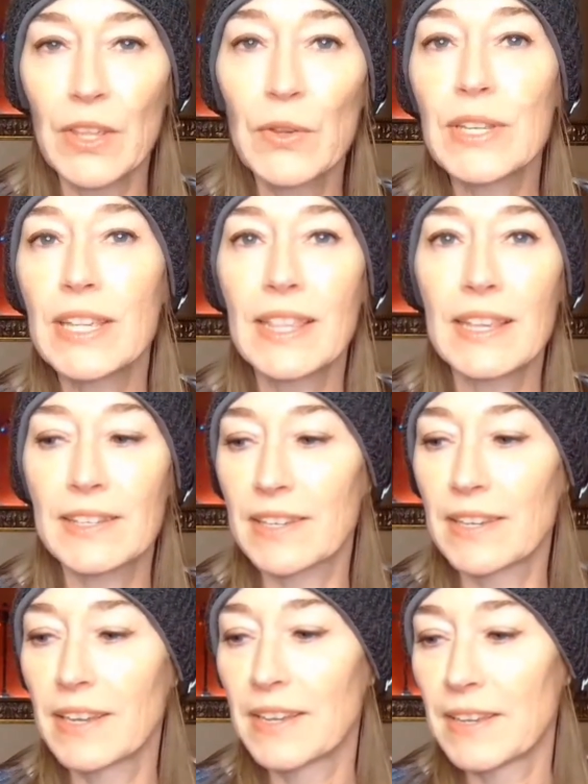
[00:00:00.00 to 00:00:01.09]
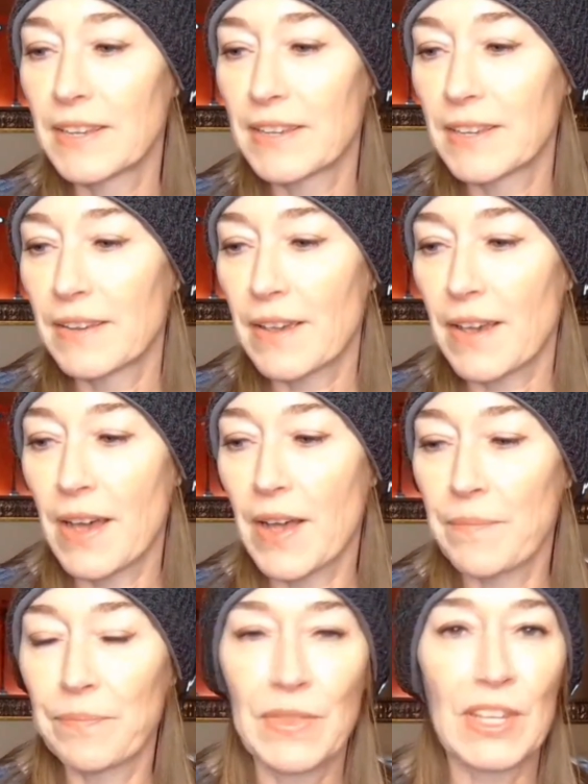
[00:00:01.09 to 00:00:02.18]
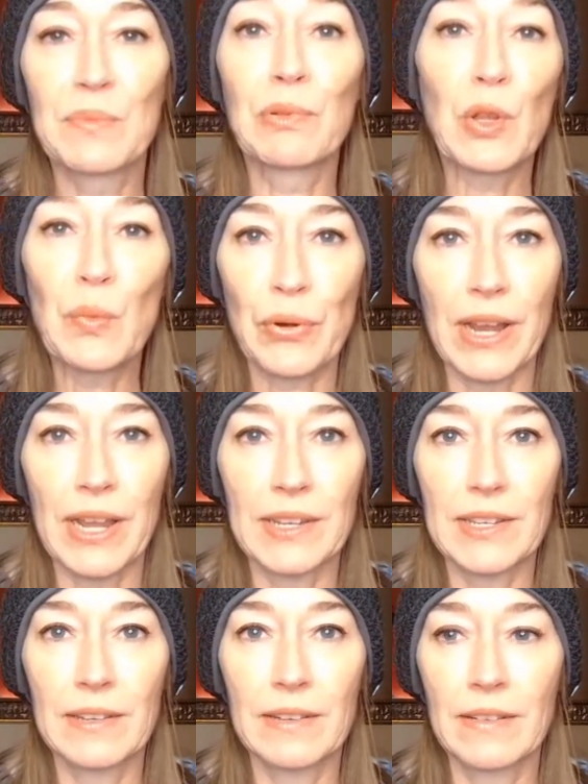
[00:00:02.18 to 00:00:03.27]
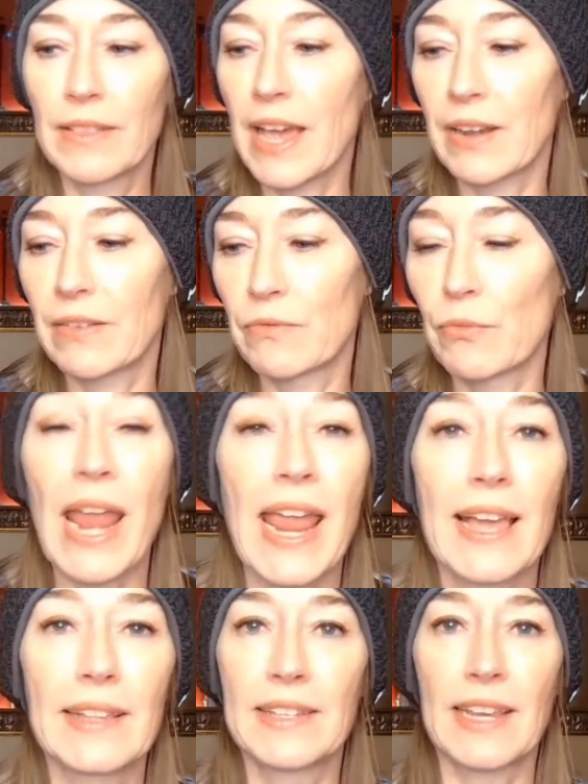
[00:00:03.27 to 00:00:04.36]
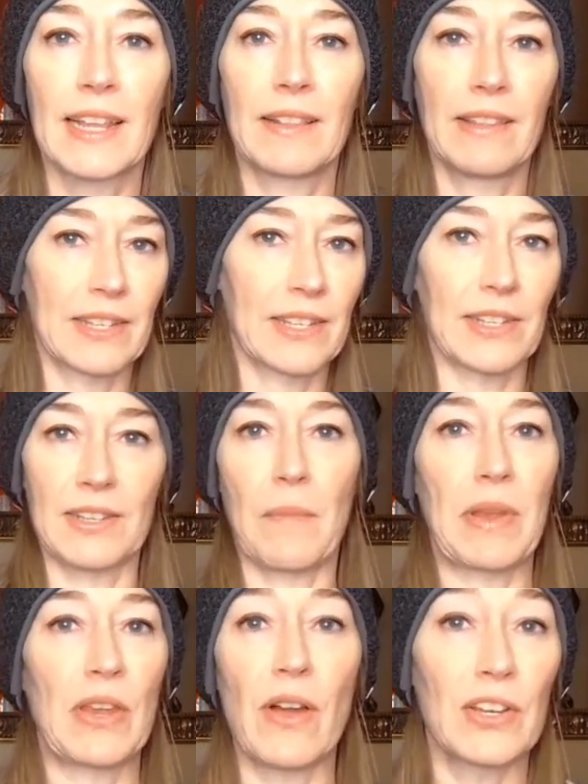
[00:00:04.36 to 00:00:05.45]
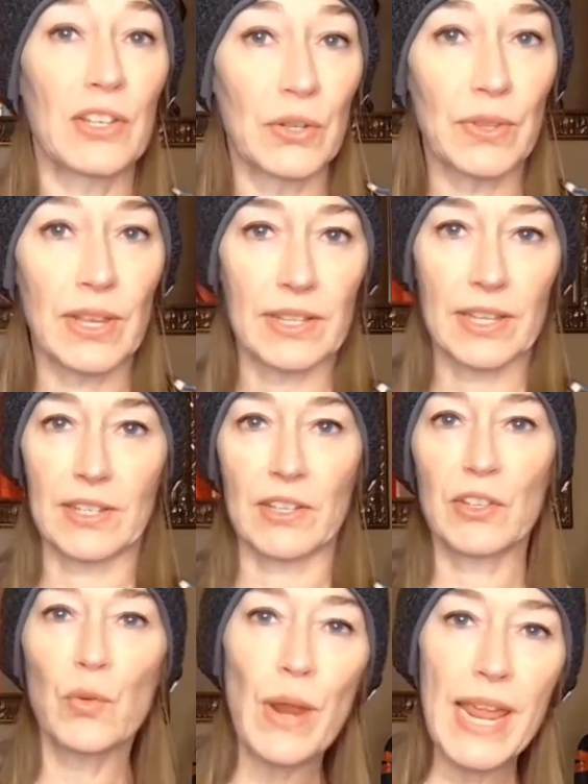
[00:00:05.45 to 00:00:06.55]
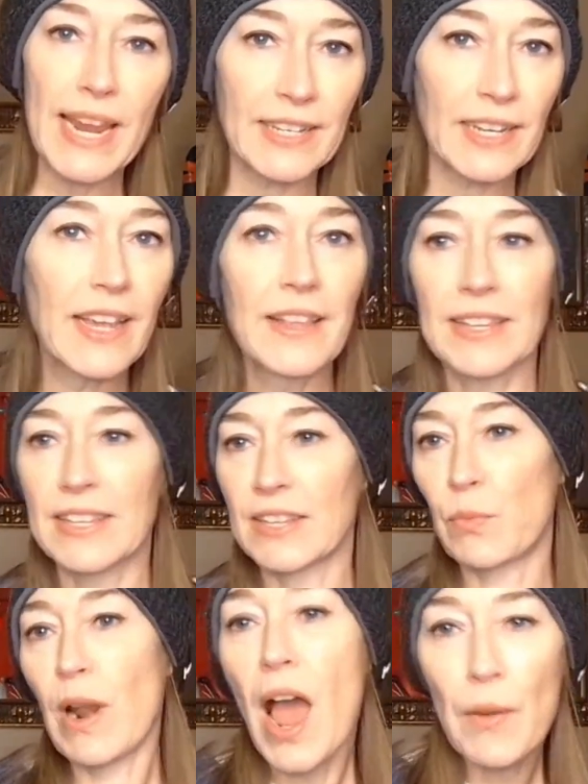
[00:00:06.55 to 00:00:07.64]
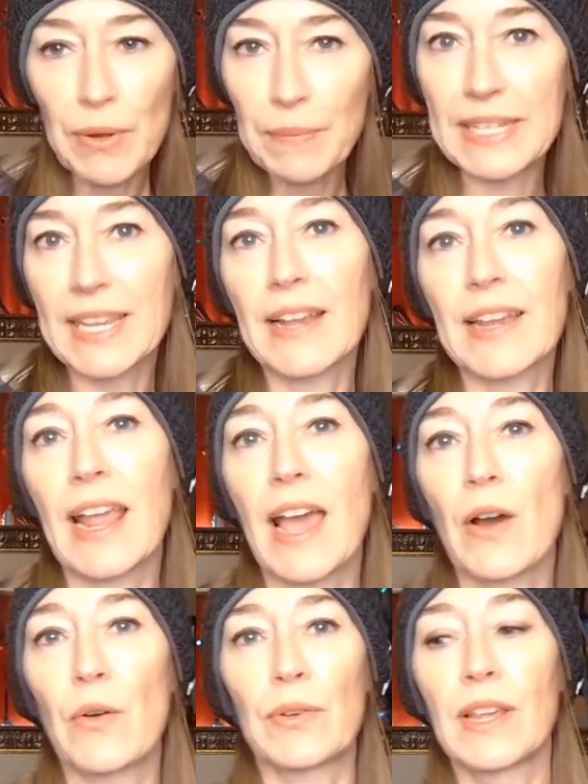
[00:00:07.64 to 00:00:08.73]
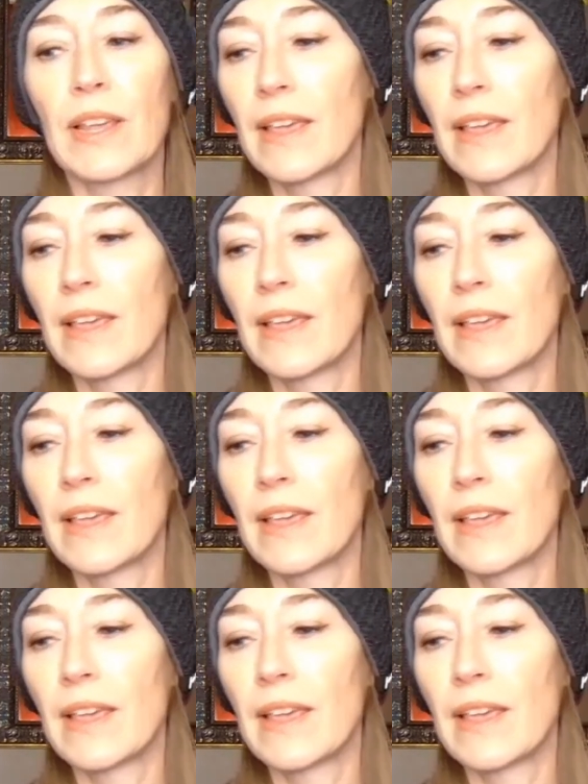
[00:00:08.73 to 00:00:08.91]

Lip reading: Using this this blueprint that Ray had said, this is, I mean, you got to do this. This is tweaked. This is what I would be sending out.